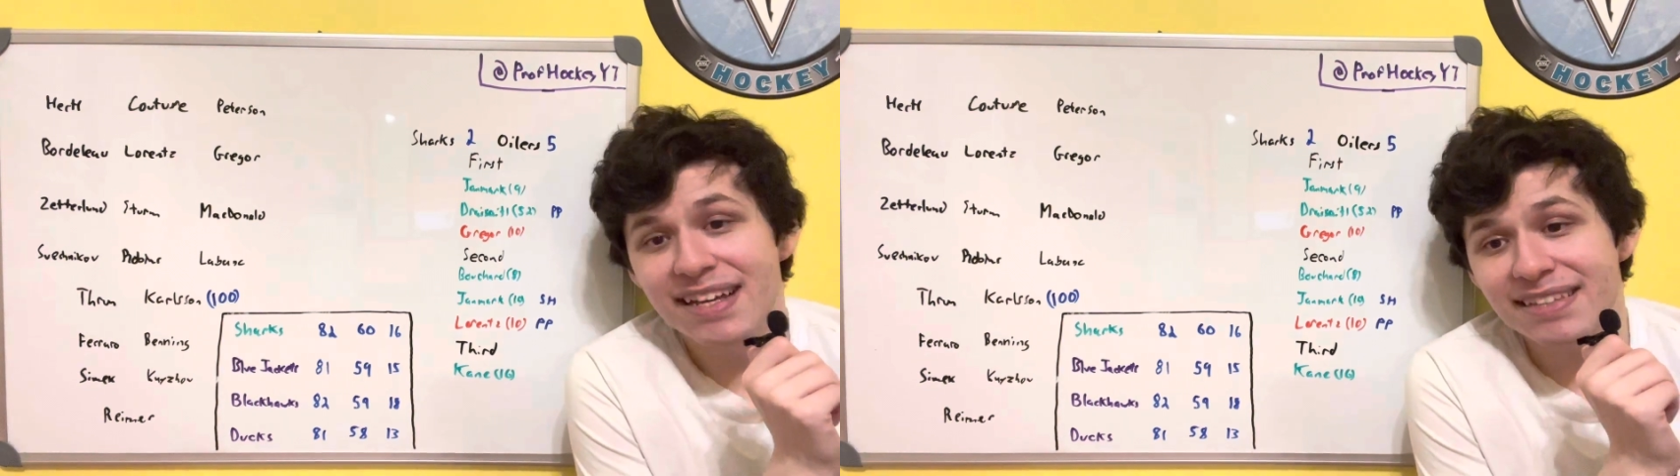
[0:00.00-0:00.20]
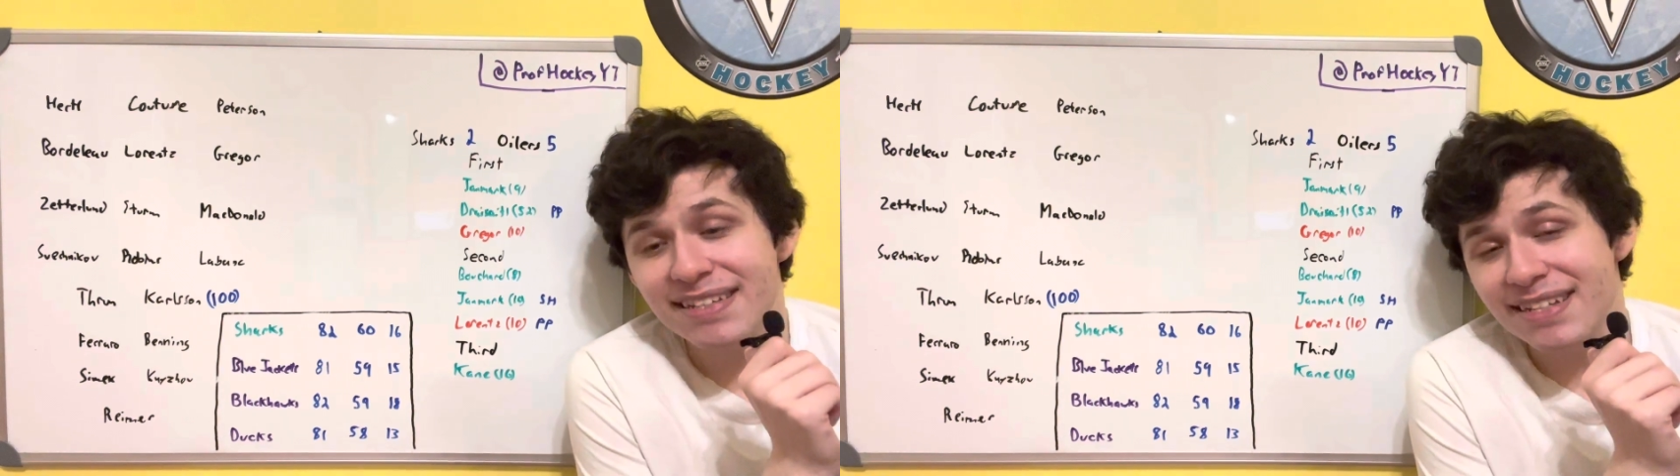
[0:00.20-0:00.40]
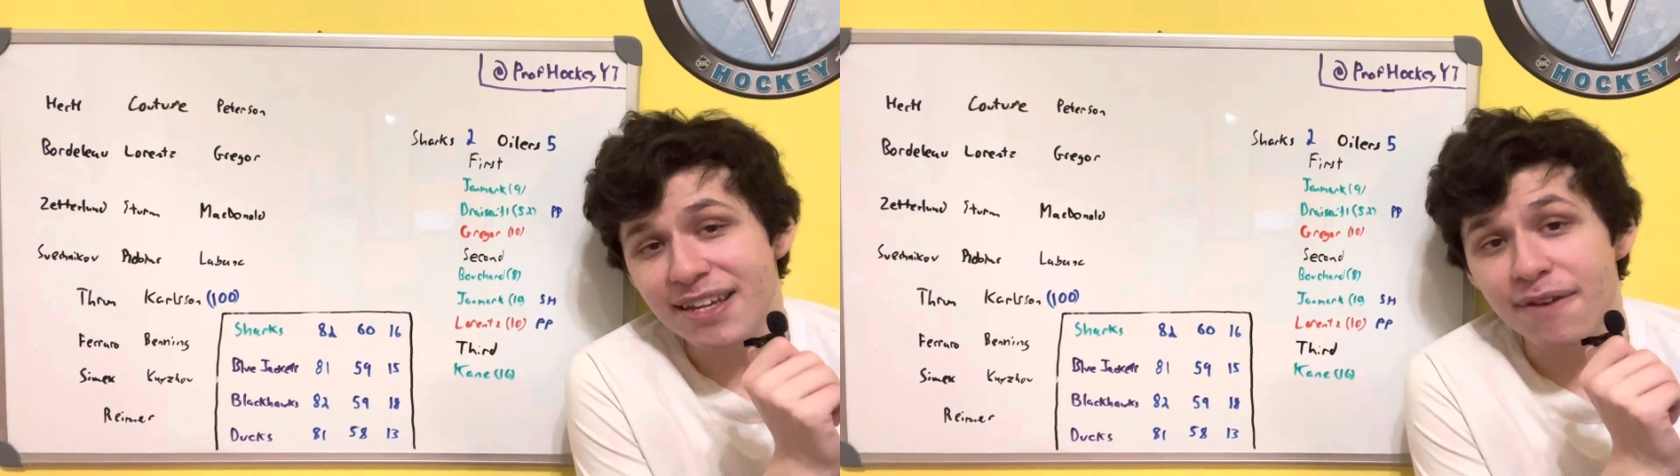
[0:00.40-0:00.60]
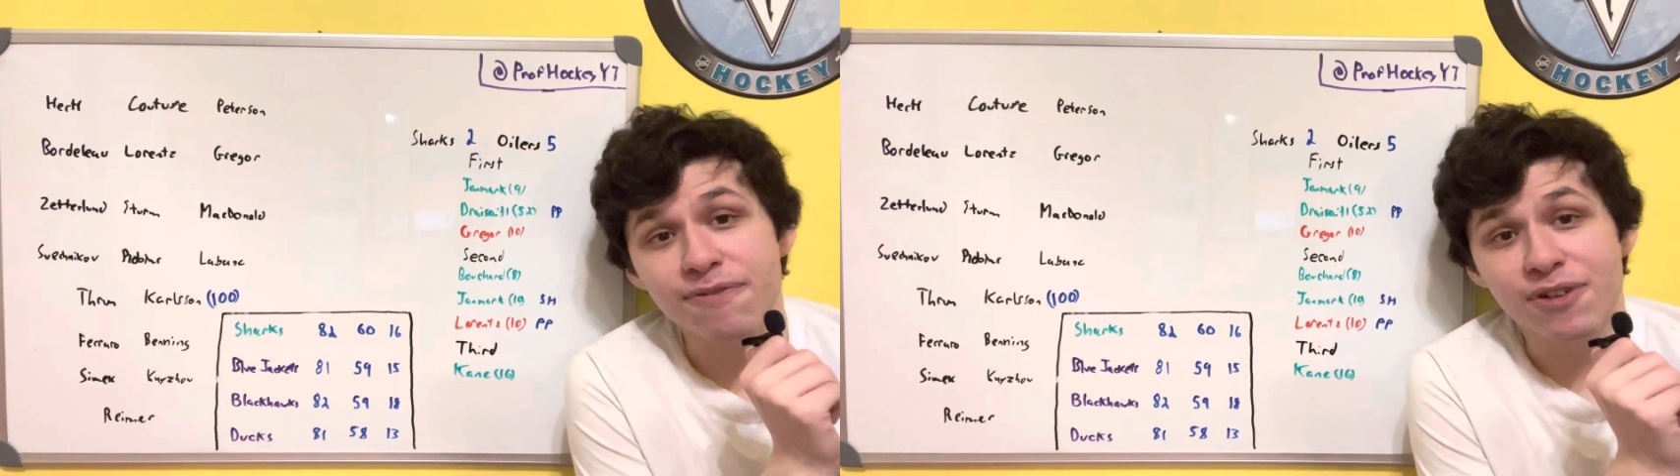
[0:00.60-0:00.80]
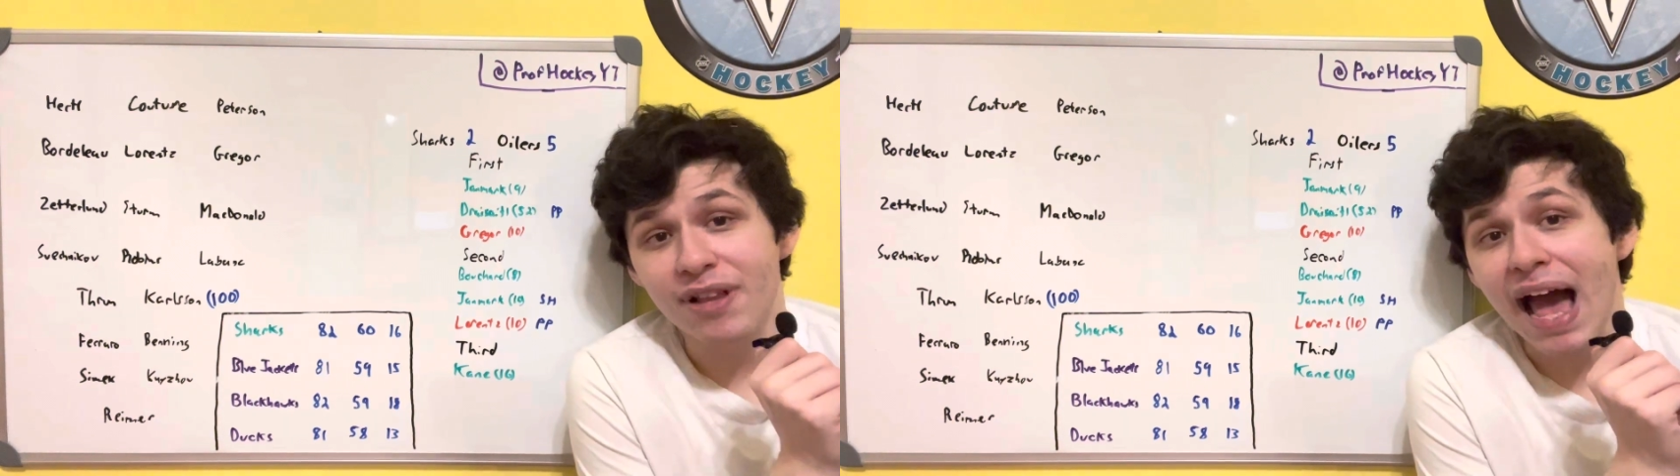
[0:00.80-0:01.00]
to see
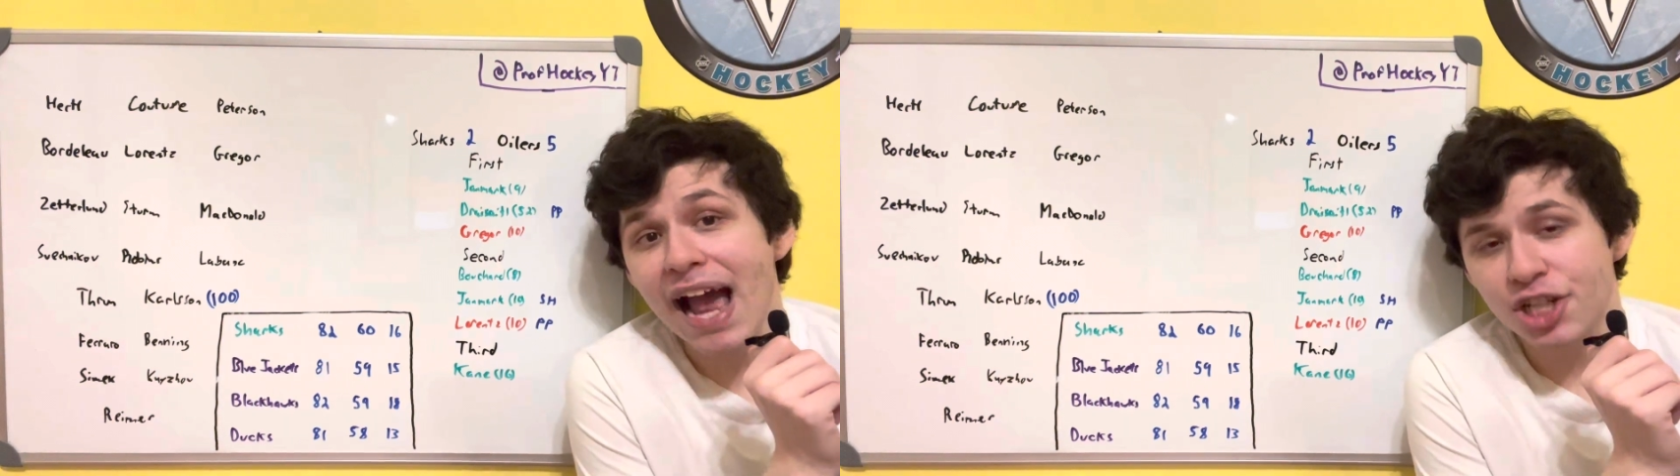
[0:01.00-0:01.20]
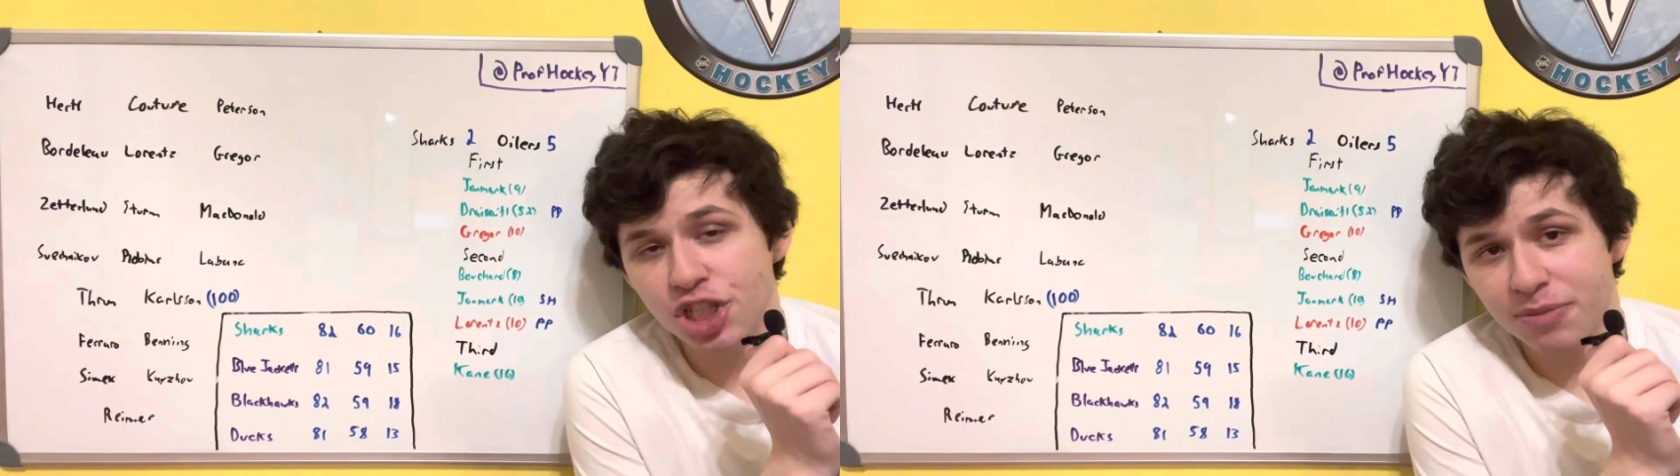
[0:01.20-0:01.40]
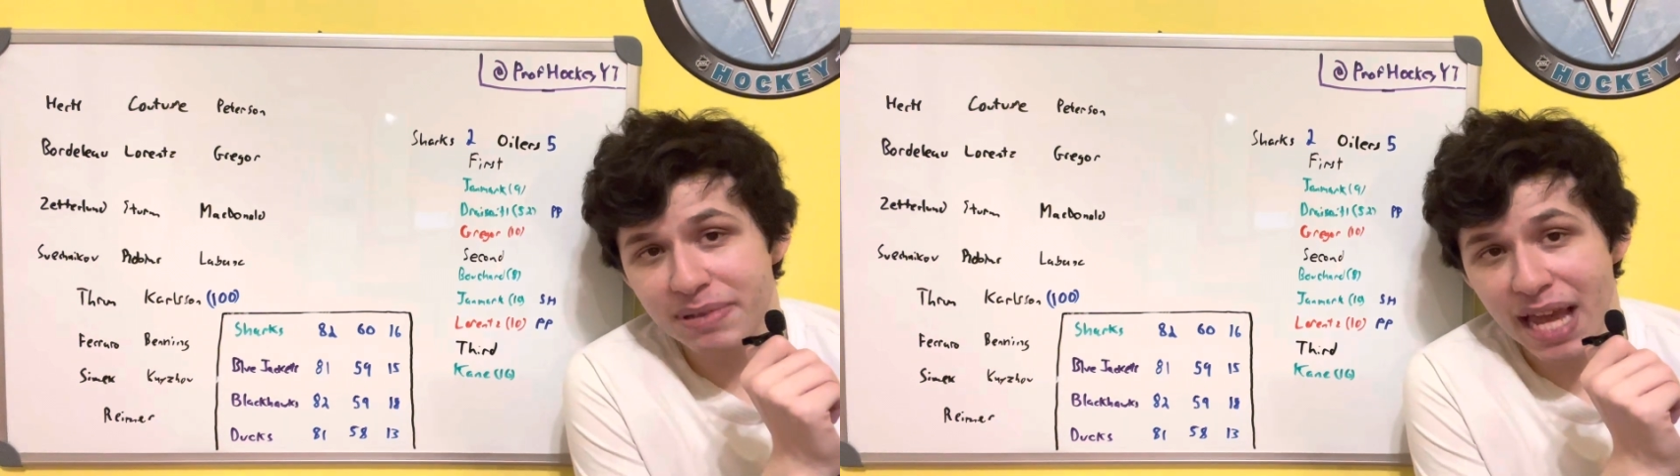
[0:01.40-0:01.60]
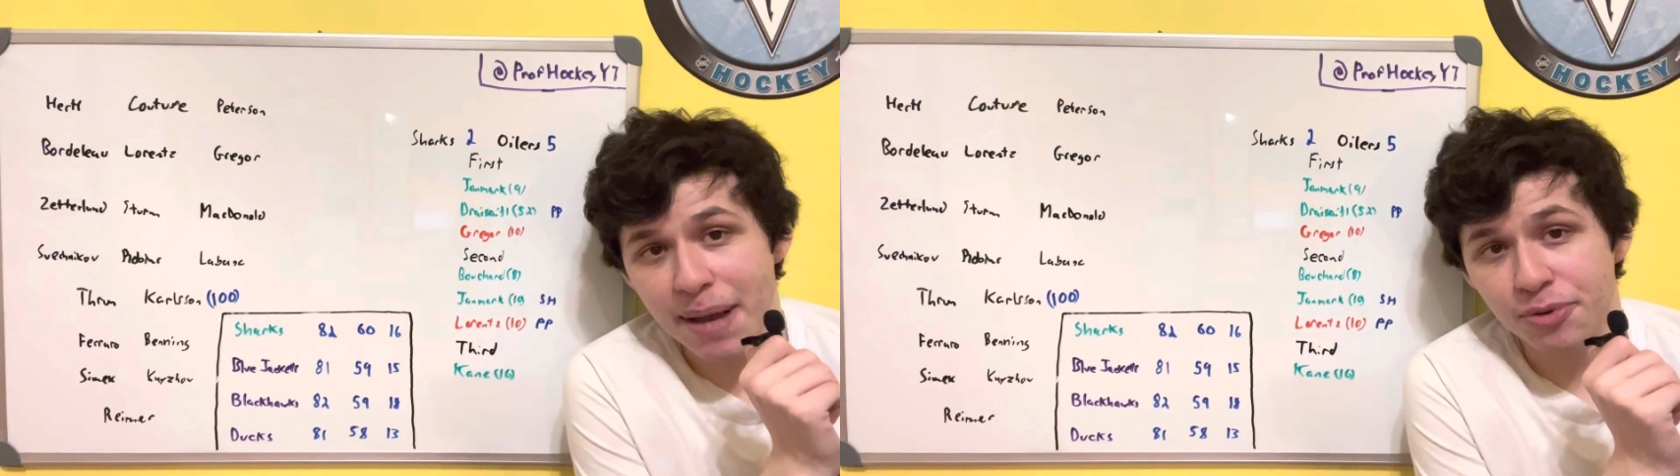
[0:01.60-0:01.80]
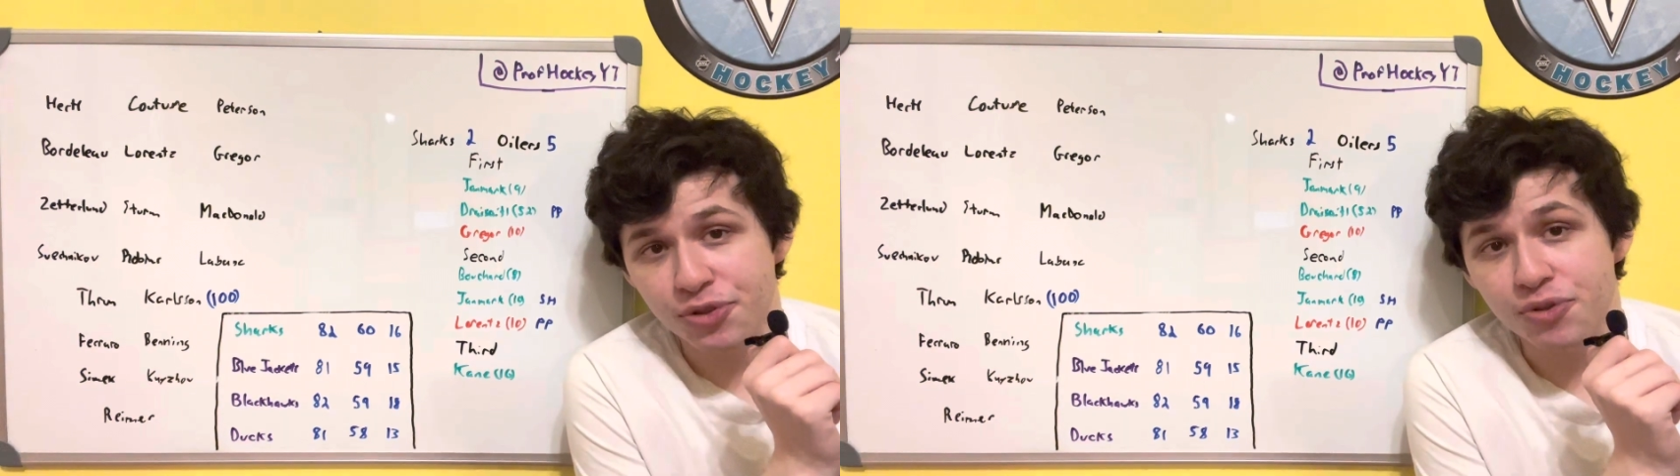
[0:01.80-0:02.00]
if he'll actually be
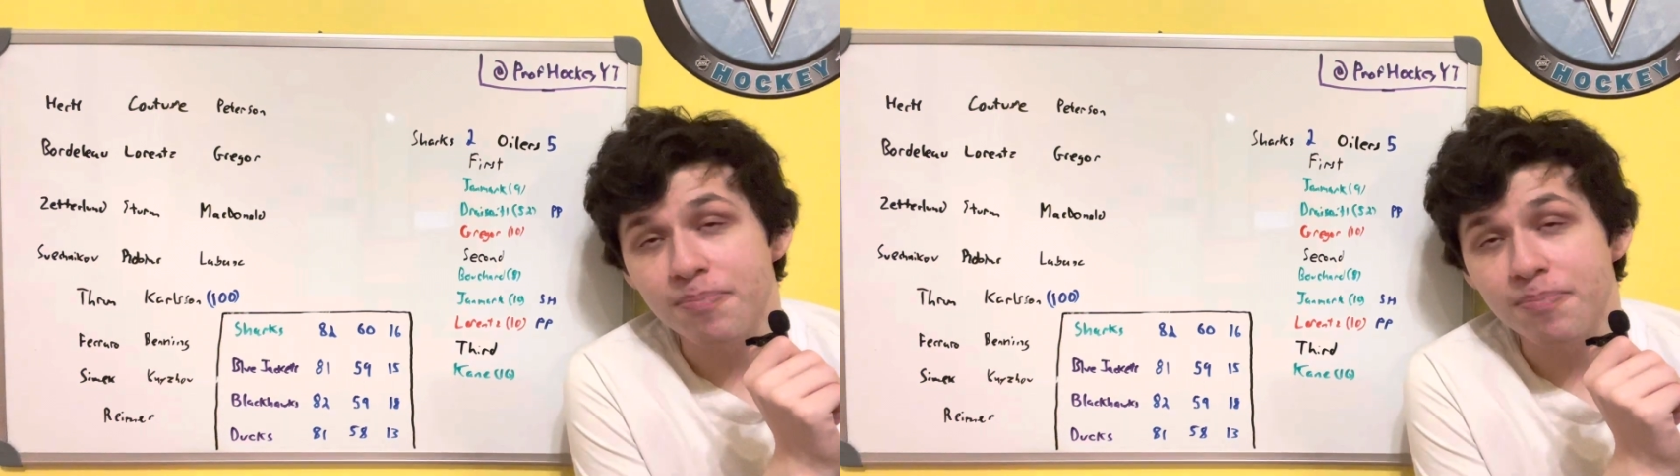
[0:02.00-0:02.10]
able to